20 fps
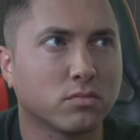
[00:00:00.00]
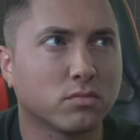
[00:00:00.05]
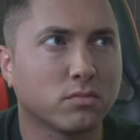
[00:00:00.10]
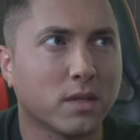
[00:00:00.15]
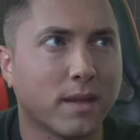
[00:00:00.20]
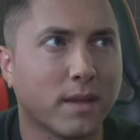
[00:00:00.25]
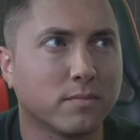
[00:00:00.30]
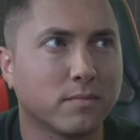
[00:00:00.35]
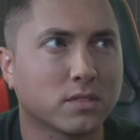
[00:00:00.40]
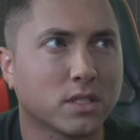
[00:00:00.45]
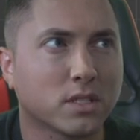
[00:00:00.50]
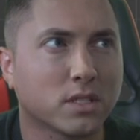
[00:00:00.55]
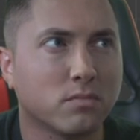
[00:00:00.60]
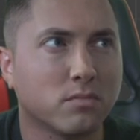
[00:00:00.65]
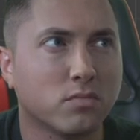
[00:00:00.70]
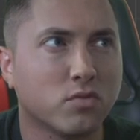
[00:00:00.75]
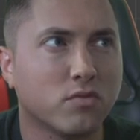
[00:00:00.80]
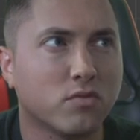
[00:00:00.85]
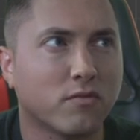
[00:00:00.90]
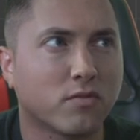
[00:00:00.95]
I'm just gonna
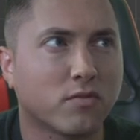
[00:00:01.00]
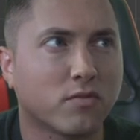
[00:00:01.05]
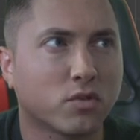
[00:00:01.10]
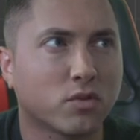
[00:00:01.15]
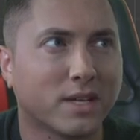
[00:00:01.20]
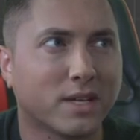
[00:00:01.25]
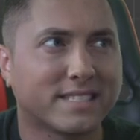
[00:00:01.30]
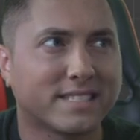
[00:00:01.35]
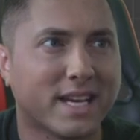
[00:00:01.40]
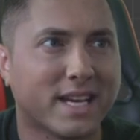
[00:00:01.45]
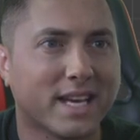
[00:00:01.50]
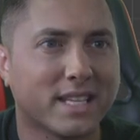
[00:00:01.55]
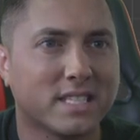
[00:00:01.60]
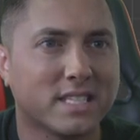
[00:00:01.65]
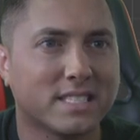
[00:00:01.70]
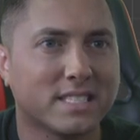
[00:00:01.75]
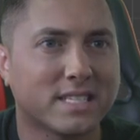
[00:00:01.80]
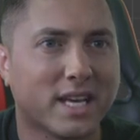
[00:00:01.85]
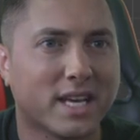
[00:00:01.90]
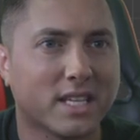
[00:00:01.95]
move her a tiny,
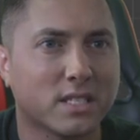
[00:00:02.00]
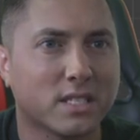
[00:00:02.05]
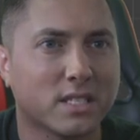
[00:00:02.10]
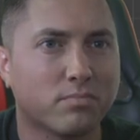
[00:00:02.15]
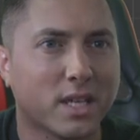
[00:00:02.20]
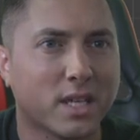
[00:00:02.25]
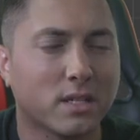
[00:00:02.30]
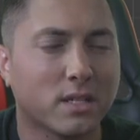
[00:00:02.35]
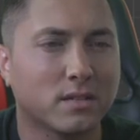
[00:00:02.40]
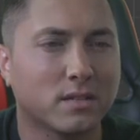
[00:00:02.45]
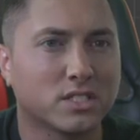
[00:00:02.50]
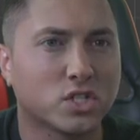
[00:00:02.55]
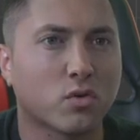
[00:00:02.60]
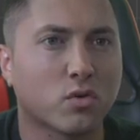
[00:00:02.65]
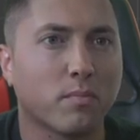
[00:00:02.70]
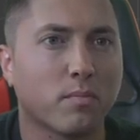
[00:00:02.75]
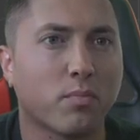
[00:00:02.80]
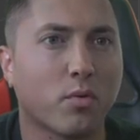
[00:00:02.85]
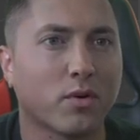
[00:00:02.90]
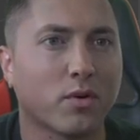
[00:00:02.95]
tiny bit,
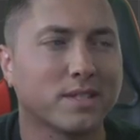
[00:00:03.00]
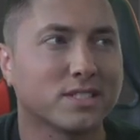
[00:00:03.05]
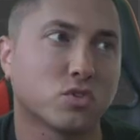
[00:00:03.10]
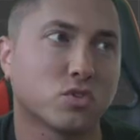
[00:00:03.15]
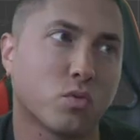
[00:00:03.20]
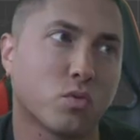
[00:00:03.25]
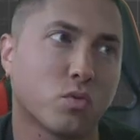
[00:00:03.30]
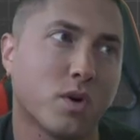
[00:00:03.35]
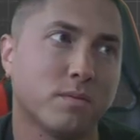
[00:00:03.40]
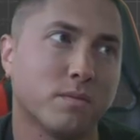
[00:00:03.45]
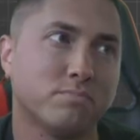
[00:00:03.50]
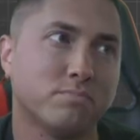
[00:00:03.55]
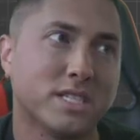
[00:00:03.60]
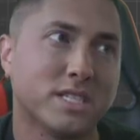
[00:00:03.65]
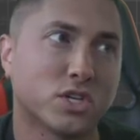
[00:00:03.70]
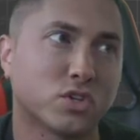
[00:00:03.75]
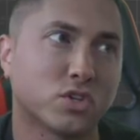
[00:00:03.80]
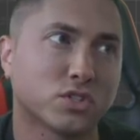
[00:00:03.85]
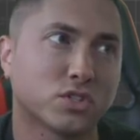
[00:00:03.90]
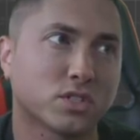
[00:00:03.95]
0.01
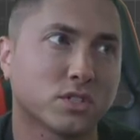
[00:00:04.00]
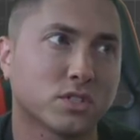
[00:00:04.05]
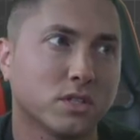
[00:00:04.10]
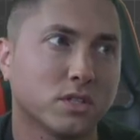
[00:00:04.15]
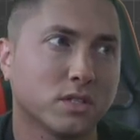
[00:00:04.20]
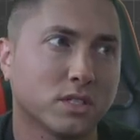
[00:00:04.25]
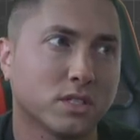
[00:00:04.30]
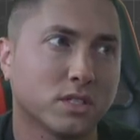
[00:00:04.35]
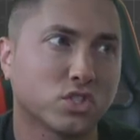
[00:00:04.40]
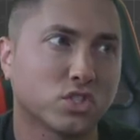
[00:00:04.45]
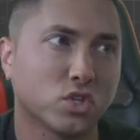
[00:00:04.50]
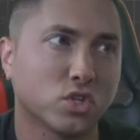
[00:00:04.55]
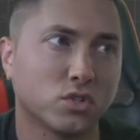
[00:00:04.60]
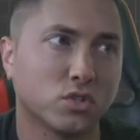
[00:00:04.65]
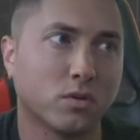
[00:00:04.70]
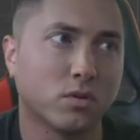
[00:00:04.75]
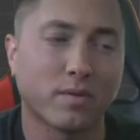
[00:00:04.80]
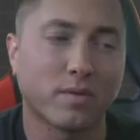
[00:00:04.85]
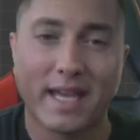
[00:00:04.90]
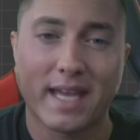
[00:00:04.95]
meters. That's good.
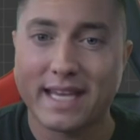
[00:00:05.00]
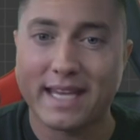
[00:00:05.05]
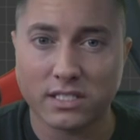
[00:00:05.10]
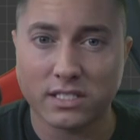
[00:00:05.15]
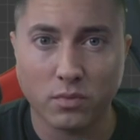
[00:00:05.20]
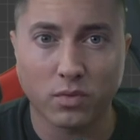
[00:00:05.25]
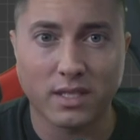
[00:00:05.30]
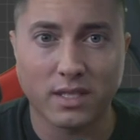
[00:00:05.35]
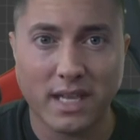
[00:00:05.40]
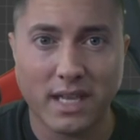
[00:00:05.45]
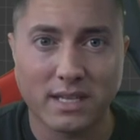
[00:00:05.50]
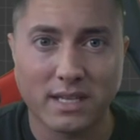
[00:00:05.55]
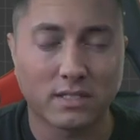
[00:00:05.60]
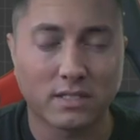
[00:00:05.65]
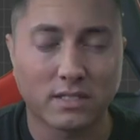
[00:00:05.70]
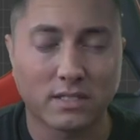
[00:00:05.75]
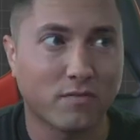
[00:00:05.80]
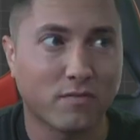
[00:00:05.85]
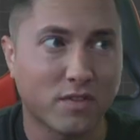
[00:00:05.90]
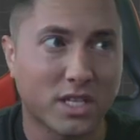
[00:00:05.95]
Don't ask me what that is
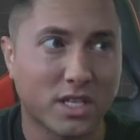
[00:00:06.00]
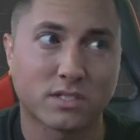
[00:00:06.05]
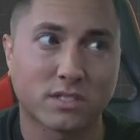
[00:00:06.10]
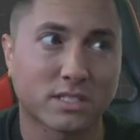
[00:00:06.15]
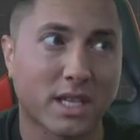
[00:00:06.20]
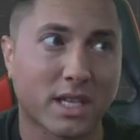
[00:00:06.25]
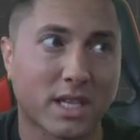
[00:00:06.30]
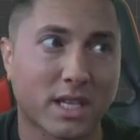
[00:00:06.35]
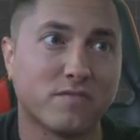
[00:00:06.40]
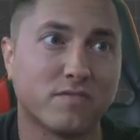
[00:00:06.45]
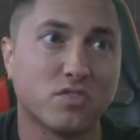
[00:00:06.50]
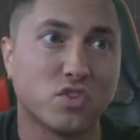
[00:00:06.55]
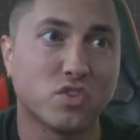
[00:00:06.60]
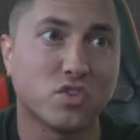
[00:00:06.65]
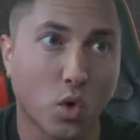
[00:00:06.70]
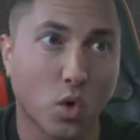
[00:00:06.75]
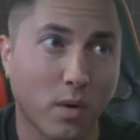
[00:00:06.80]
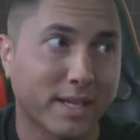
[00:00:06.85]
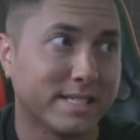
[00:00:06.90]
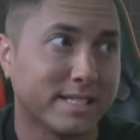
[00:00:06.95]
in feet, because I have
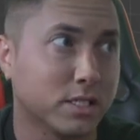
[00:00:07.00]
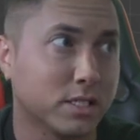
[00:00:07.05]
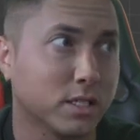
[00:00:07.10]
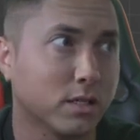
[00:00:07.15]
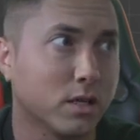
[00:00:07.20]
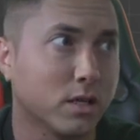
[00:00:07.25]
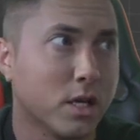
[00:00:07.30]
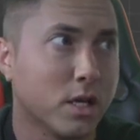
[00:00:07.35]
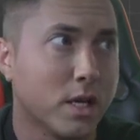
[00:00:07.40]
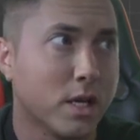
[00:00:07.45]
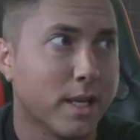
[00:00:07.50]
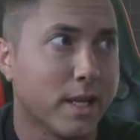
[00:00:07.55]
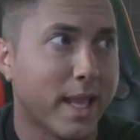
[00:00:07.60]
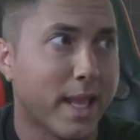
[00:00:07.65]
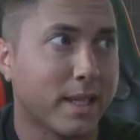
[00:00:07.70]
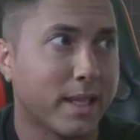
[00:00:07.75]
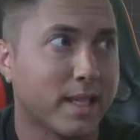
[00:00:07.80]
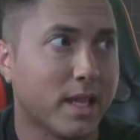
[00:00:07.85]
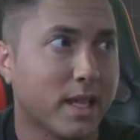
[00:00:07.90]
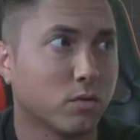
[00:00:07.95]
no idea.
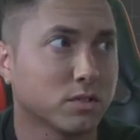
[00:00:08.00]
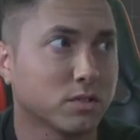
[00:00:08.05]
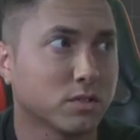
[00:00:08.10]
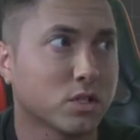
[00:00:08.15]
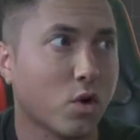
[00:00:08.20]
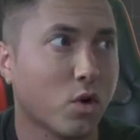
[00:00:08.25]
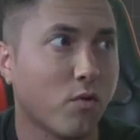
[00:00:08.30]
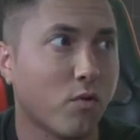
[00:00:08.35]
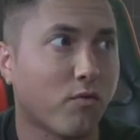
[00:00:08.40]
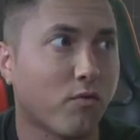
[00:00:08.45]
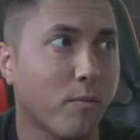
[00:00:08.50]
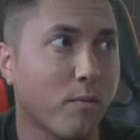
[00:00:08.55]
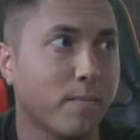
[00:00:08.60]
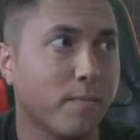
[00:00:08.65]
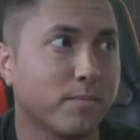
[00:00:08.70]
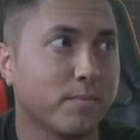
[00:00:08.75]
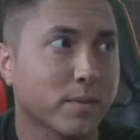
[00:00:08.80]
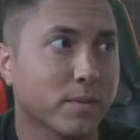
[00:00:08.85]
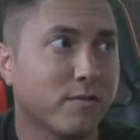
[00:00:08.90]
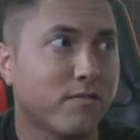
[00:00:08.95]
And then we'll just go from
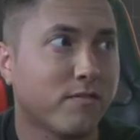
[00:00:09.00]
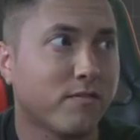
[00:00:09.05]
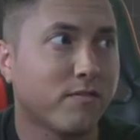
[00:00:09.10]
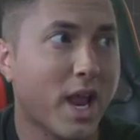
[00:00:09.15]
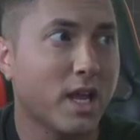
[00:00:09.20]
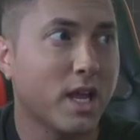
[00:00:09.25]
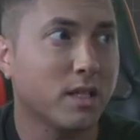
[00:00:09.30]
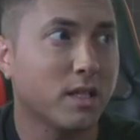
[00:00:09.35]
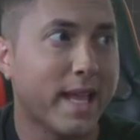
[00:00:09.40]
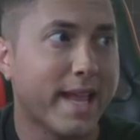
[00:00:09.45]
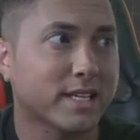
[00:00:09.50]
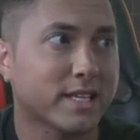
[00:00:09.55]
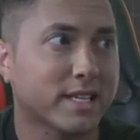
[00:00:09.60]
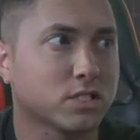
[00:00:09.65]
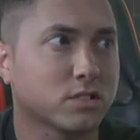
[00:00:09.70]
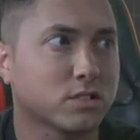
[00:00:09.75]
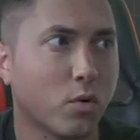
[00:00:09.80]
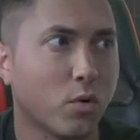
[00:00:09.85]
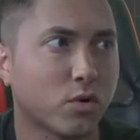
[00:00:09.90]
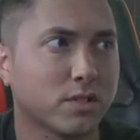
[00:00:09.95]
File,
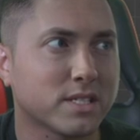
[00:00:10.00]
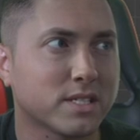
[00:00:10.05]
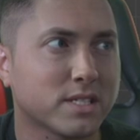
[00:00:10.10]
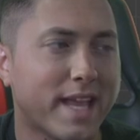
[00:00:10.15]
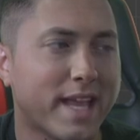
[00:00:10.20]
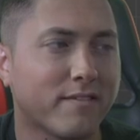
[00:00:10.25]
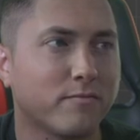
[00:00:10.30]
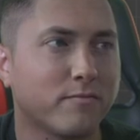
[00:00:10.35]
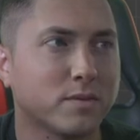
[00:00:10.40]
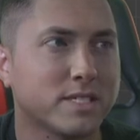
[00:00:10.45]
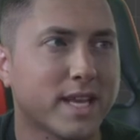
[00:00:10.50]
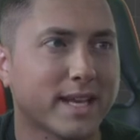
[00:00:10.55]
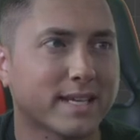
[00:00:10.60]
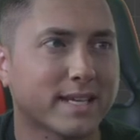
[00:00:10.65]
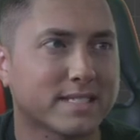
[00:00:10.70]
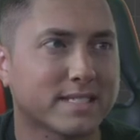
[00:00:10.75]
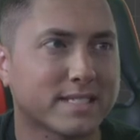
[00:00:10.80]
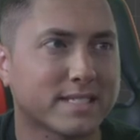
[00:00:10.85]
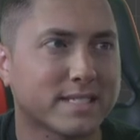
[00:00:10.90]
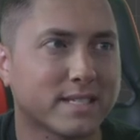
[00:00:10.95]
Export,
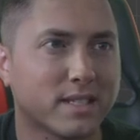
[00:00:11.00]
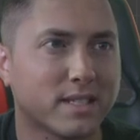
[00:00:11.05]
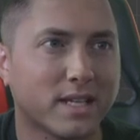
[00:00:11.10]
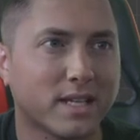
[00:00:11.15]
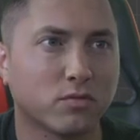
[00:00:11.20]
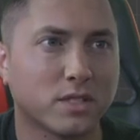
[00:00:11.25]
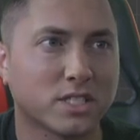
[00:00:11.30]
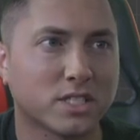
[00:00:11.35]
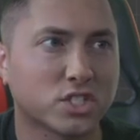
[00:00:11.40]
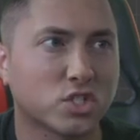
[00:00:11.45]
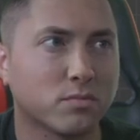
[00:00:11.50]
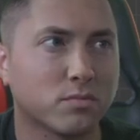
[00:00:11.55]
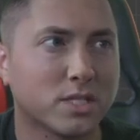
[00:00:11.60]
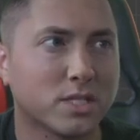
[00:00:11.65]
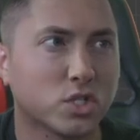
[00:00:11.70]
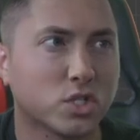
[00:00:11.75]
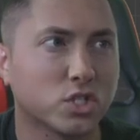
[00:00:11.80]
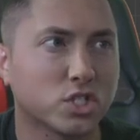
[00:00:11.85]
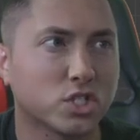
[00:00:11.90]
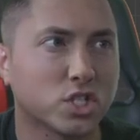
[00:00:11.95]
FBX. Now, this should be
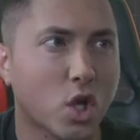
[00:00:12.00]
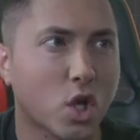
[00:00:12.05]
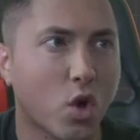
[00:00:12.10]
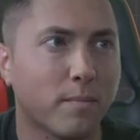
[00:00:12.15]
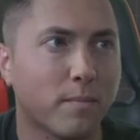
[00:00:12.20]
good to go.